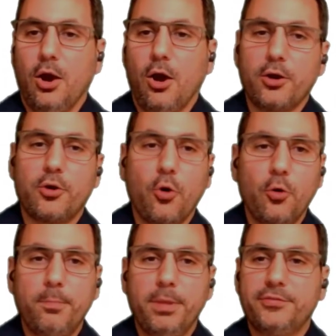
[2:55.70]
Our
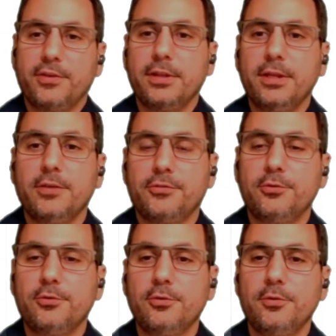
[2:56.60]
goal basically is
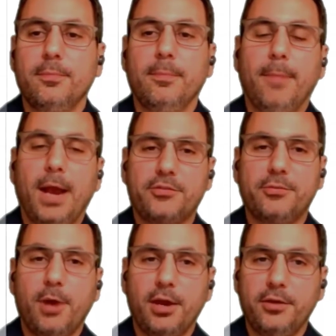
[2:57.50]
to
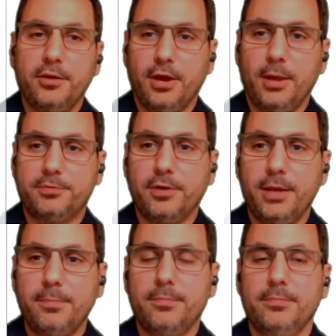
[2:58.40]
maximize
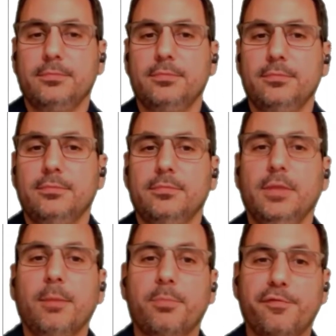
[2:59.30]
uptime
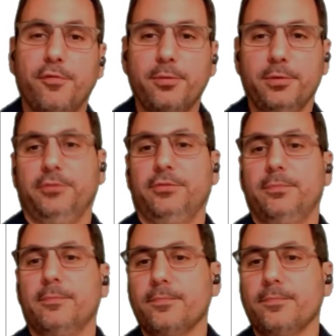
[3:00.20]
and performance.